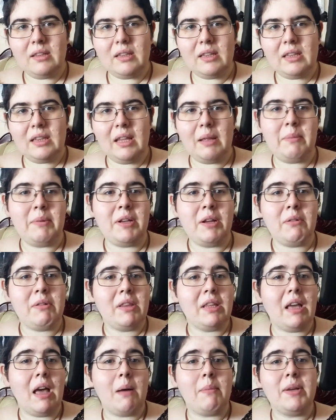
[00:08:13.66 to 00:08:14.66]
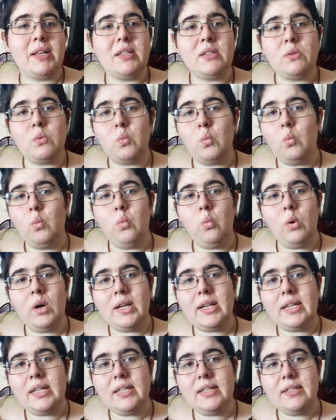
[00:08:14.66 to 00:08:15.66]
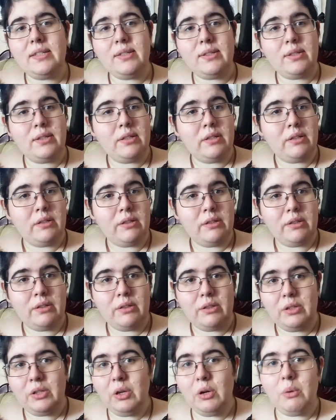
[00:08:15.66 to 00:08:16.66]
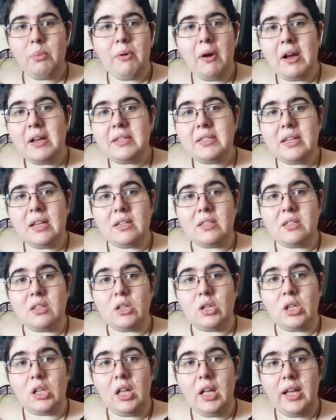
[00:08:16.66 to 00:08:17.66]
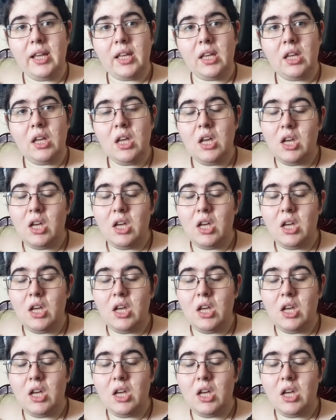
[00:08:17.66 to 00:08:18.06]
Let me know in the comments, what is your process look like?